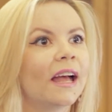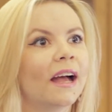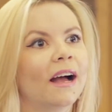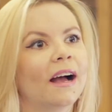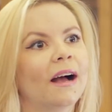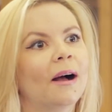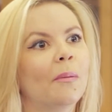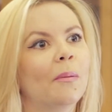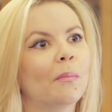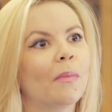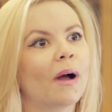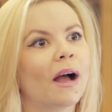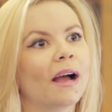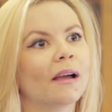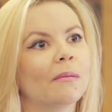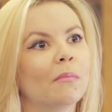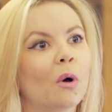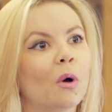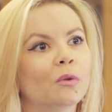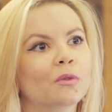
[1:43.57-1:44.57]
Um,
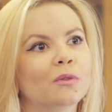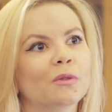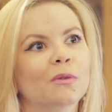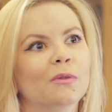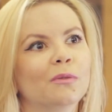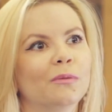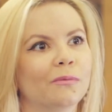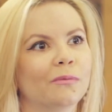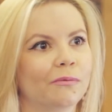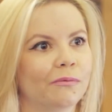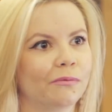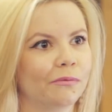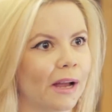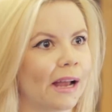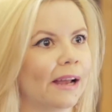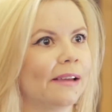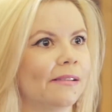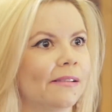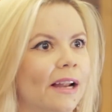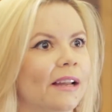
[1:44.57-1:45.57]
I'm also I,